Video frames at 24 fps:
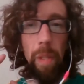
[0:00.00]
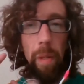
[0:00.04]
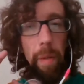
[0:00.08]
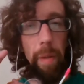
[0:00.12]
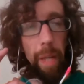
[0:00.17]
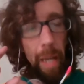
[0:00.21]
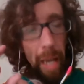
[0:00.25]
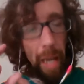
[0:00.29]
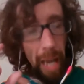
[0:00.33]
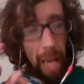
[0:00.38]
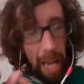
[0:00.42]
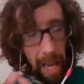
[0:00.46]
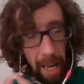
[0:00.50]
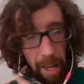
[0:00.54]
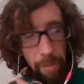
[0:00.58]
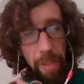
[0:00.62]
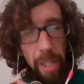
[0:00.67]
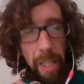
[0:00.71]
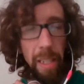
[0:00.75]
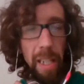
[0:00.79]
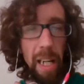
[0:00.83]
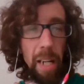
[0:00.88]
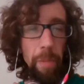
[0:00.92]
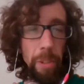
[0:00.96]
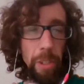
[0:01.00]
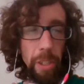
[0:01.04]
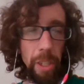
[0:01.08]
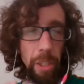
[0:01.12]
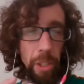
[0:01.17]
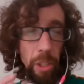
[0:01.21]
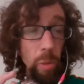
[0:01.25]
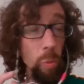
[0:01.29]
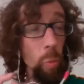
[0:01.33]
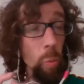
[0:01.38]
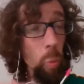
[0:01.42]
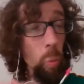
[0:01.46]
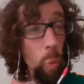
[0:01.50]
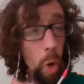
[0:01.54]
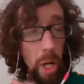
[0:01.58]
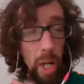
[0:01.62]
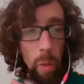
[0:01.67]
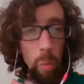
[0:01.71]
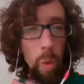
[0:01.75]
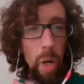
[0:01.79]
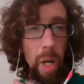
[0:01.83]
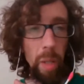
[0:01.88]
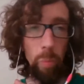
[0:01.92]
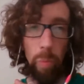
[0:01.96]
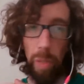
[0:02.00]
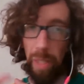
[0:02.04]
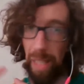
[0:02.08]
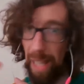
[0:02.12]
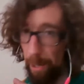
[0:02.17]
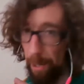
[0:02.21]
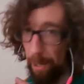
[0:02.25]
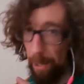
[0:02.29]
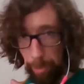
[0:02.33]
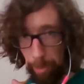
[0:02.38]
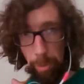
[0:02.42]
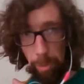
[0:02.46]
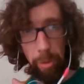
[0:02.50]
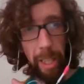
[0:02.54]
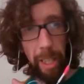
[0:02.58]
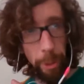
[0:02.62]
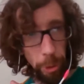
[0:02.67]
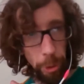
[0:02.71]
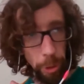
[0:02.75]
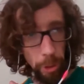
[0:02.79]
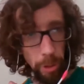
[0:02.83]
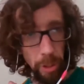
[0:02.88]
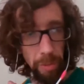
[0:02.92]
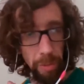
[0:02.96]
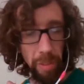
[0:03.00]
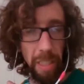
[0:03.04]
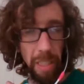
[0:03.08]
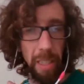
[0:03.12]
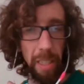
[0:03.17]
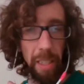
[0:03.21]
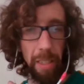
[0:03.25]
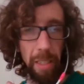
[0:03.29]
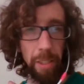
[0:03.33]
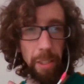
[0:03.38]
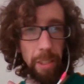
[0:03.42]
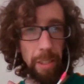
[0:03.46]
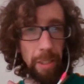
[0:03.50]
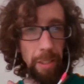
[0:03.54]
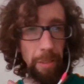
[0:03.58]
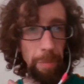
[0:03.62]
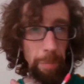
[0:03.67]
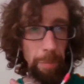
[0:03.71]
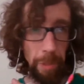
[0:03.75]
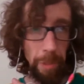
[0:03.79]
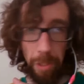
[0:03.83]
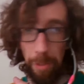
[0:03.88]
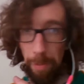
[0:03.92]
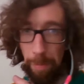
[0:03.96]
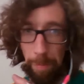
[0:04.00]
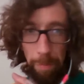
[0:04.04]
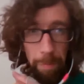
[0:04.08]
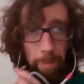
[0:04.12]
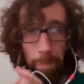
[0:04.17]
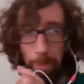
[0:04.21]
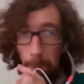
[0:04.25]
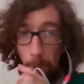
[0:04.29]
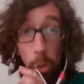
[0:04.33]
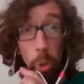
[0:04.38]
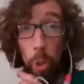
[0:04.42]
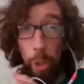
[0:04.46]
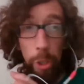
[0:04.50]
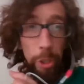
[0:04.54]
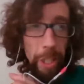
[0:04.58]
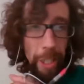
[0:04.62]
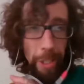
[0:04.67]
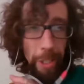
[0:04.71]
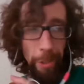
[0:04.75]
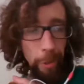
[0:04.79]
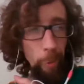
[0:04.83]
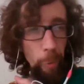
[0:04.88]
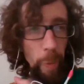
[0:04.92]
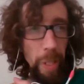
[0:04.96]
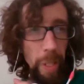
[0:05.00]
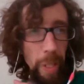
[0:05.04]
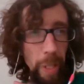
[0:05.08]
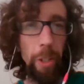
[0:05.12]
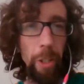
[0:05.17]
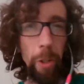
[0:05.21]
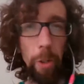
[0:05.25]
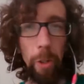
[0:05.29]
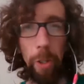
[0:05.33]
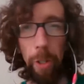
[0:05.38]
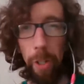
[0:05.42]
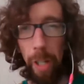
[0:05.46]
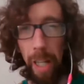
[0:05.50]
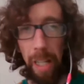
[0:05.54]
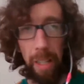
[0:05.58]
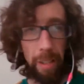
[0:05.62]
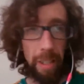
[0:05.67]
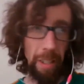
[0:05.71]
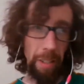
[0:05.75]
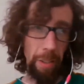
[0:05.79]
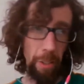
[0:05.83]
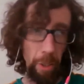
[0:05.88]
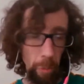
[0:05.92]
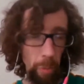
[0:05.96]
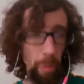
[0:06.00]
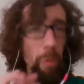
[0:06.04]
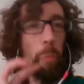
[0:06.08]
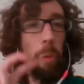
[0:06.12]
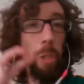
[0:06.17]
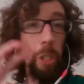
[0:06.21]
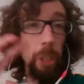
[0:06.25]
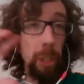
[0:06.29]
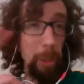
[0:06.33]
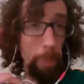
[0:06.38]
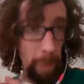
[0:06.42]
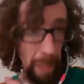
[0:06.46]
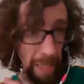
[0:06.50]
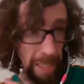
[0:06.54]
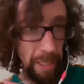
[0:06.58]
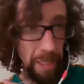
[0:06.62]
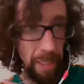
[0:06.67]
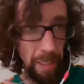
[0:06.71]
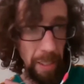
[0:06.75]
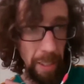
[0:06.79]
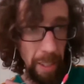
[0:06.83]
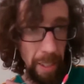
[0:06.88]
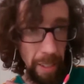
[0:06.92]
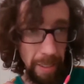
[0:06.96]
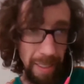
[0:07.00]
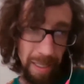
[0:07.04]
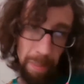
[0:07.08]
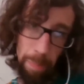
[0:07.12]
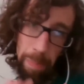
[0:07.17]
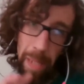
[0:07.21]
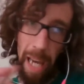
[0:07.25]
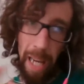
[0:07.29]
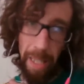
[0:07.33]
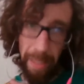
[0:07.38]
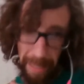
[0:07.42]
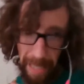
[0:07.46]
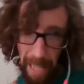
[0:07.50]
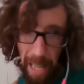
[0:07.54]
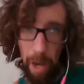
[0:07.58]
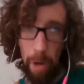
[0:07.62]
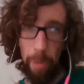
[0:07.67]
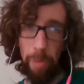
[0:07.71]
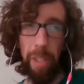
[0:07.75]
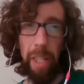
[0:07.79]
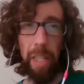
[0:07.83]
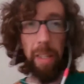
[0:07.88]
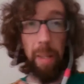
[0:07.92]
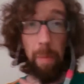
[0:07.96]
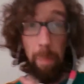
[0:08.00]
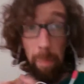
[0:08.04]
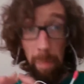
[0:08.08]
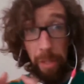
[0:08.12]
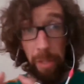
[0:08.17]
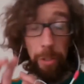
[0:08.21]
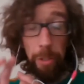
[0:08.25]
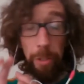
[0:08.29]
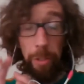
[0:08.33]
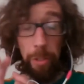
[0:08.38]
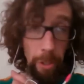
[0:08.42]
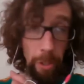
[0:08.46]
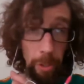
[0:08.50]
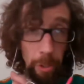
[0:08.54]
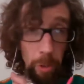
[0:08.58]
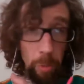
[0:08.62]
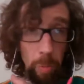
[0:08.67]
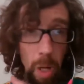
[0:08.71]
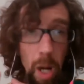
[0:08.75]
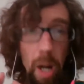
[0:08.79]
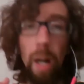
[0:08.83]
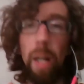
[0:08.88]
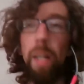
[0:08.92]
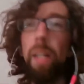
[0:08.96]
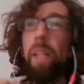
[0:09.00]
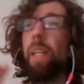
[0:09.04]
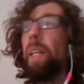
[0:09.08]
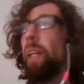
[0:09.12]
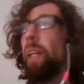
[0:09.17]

have that conversation one-on-one without the pressure of needing to look like they're winning, or with space to back down and admit they're a little wrong.